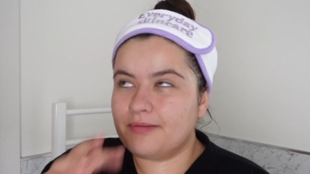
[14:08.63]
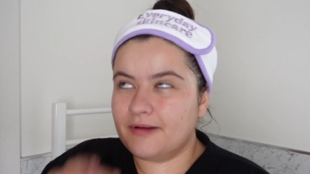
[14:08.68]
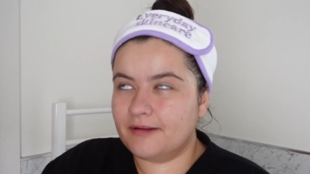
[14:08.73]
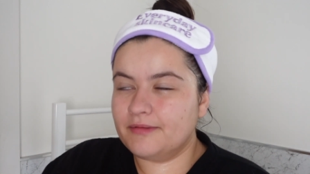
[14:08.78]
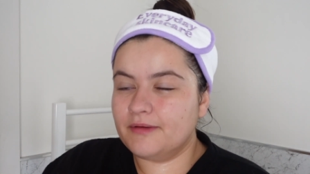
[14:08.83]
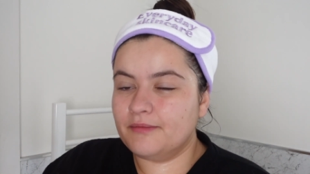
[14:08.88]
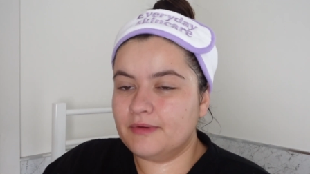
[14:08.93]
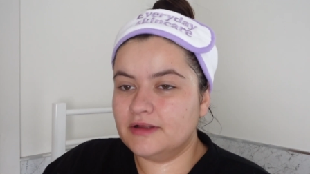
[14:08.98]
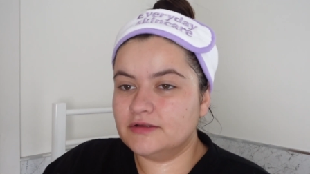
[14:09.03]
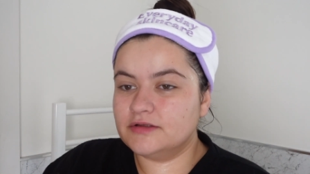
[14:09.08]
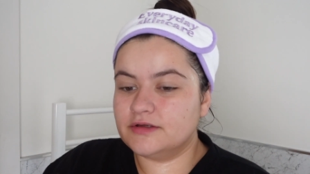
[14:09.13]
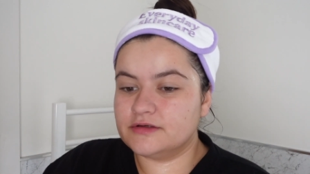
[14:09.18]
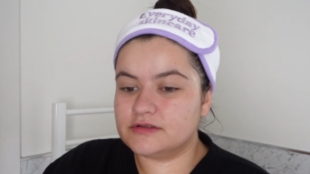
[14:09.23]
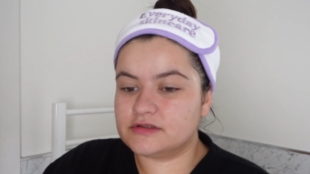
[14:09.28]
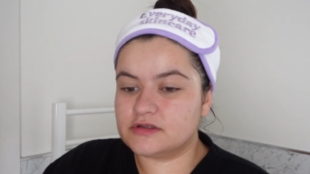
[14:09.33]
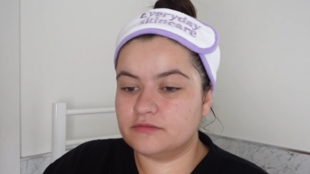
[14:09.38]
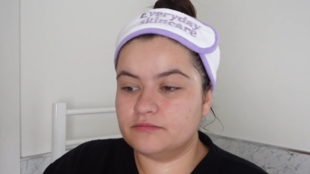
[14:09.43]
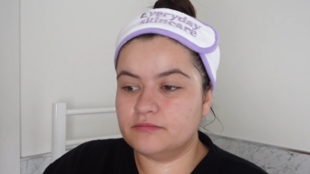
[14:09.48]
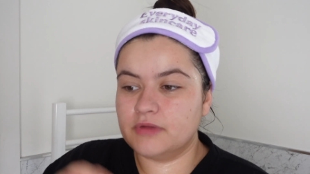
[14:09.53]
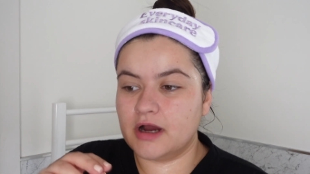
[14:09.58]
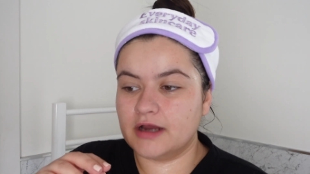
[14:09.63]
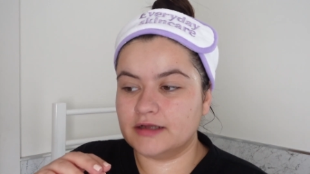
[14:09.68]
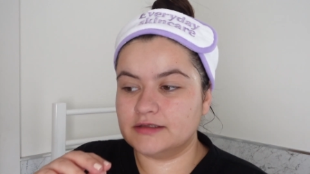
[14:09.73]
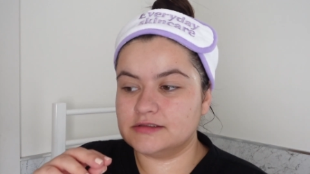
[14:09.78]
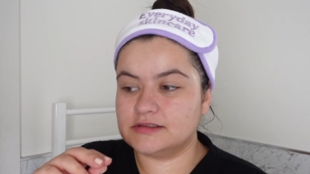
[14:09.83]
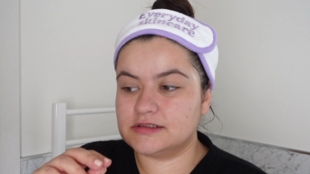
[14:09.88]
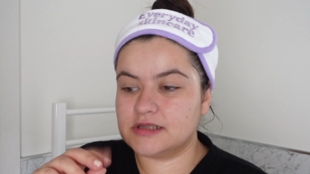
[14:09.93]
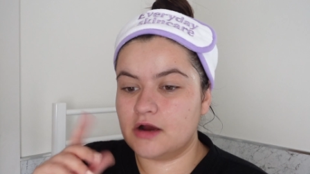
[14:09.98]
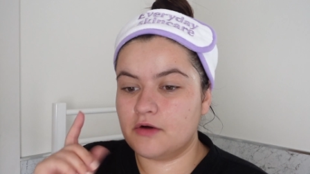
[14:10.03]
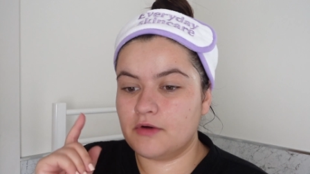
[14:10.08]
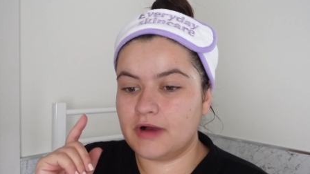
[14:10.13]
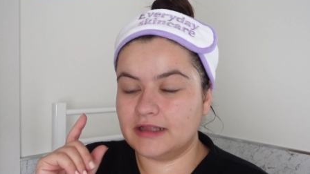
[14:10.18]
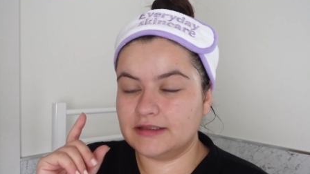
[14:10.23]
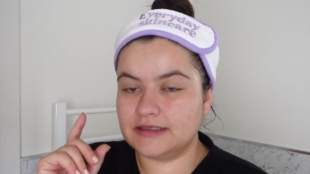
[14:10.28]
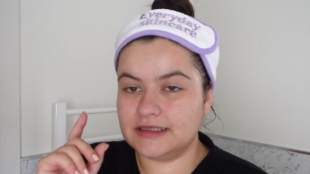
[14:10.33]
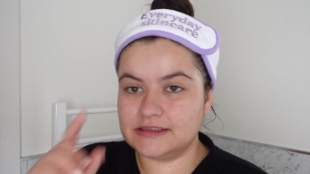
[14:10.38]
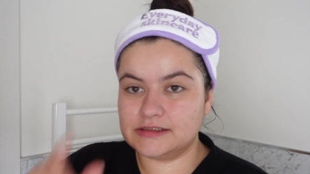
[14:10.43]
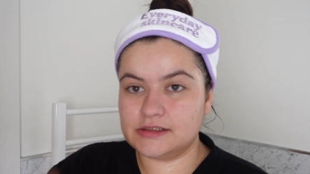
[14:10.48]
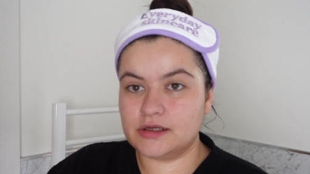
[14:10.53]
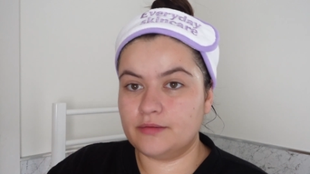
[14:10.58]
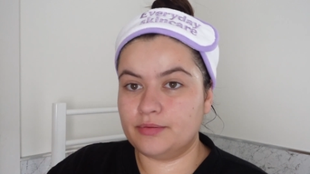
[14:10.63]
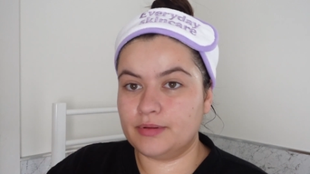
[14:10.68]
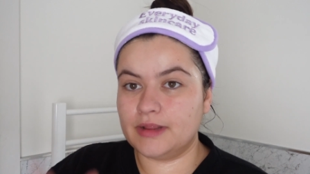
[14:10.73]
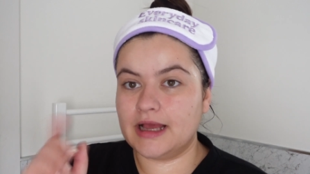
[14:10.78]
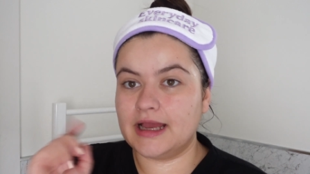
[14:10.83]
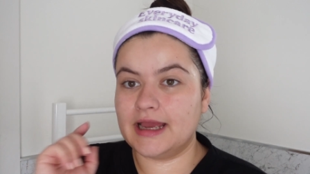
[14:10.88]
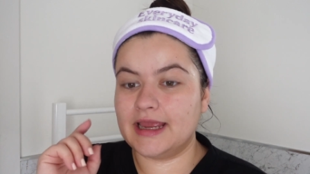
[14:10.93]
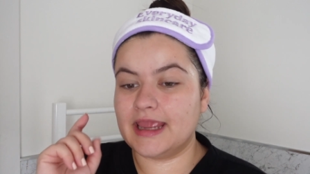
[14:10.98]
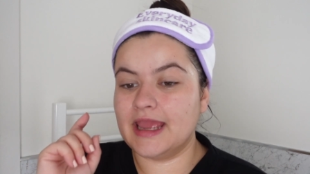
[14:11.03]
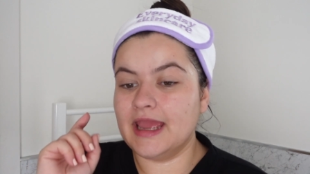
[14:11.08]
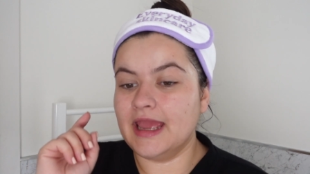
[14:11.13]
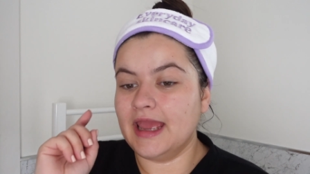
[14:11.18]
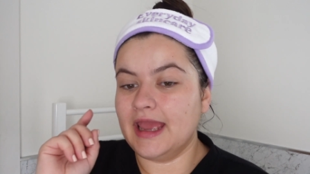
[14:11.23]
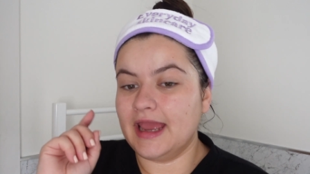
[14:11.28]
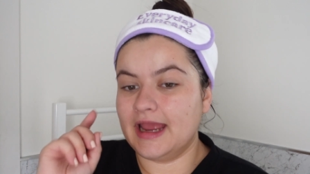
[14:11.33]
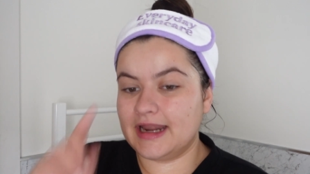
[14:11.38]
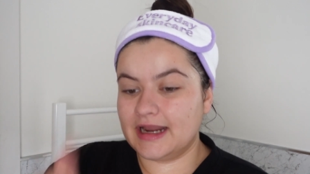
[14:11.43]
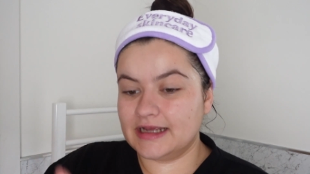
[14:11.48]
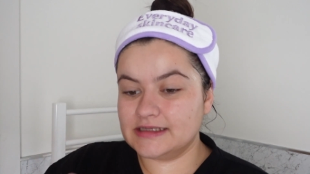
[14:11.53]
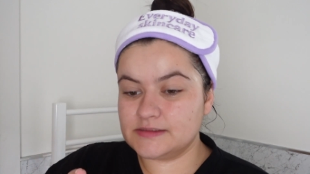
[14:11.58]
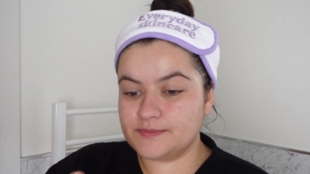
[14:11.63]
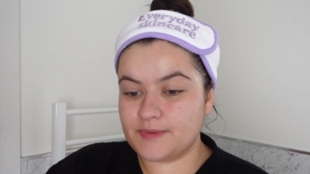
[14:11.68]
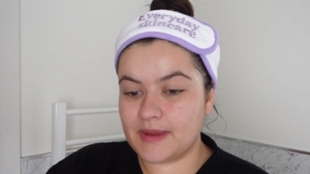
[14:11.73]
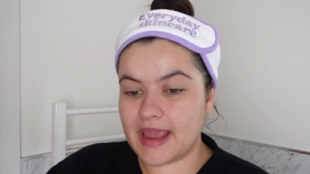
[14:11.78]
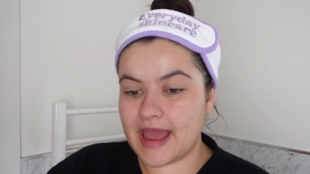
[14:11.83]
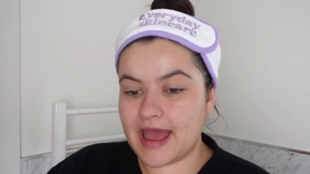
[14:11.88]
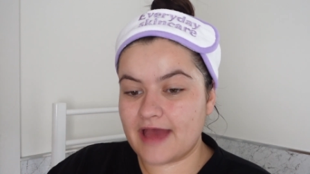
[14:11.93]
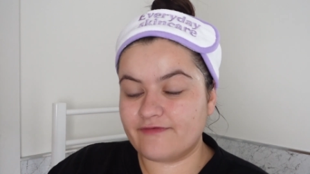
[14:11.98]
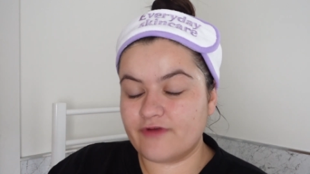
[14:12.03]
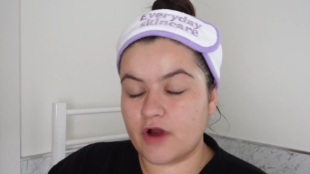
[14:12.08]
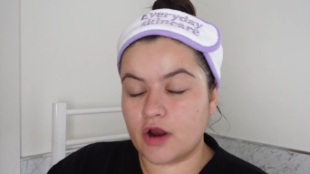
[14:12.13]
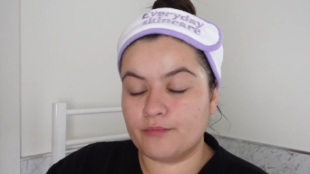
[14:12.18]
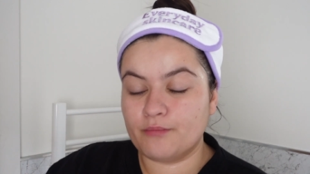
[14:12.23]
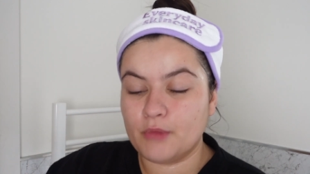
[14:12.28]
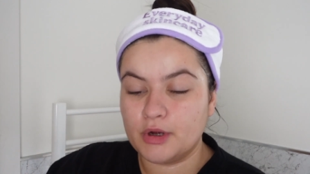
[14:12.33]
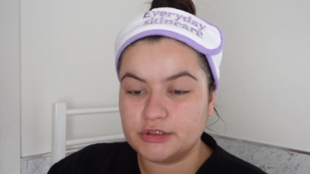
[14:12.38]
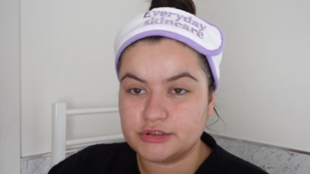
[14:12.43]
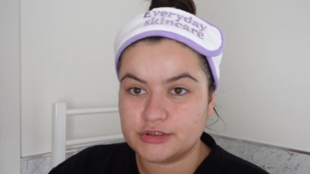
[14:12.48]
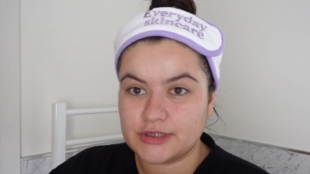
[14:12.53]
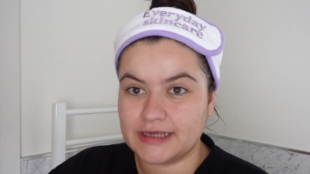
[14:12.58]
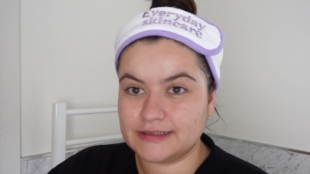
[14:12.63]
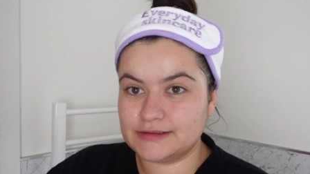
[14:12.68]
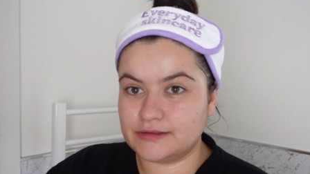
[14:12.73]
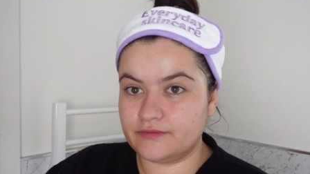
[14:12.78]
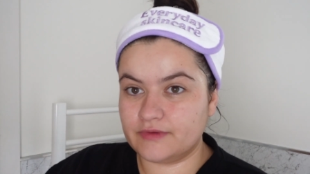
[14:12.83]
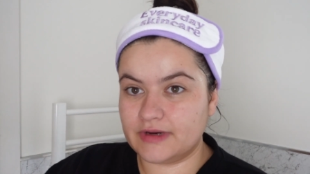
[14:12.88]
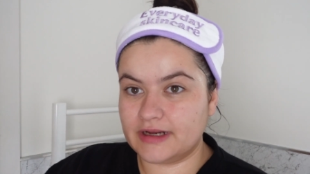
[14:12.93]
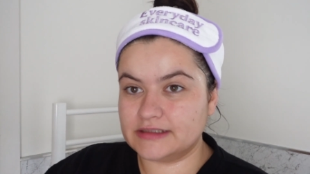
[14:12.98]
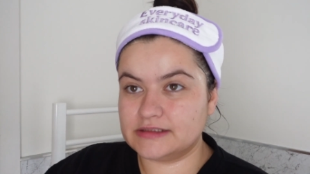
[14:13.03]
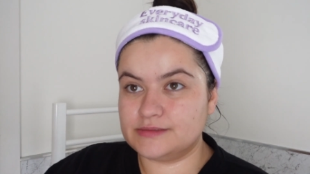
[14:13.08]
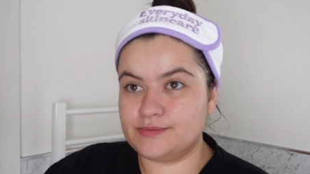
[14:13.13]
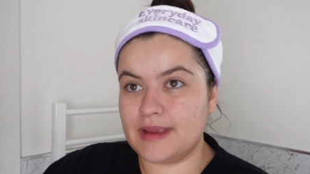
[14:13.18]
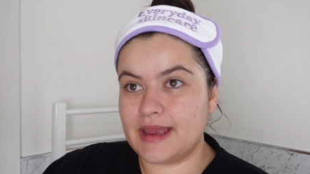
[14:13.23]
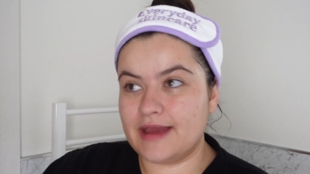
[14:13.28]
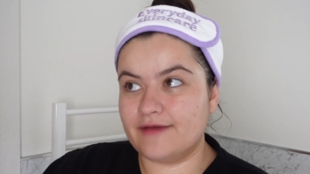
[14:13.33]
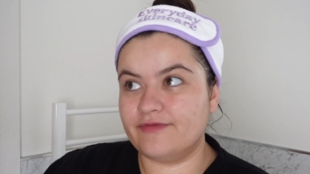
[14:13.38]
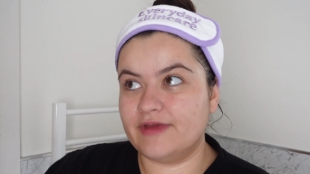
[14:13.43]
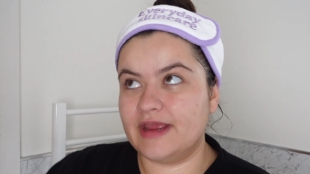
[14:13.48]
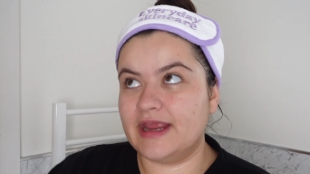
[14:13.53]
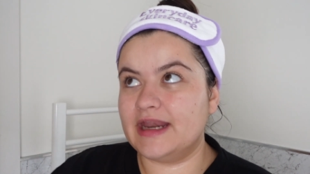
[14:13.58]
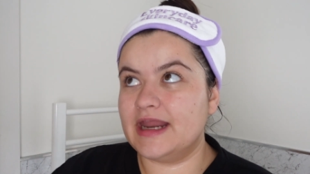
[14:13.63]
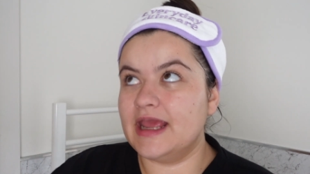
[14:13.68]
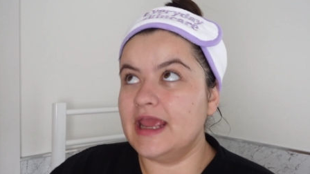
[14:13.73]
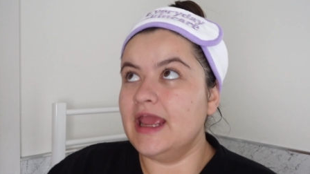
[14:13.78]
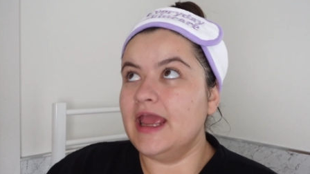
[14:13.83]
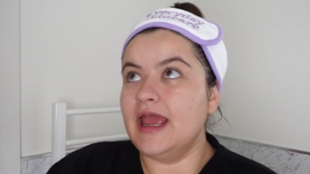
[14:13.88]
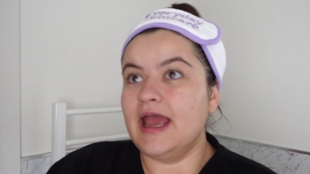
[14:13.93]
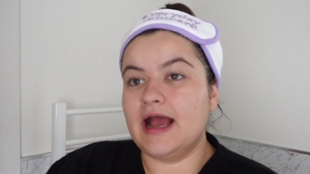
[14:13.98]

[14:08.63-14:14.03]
I probably will do at some point. So I'll need to apply an SPF or a moisturiser with an SPF in.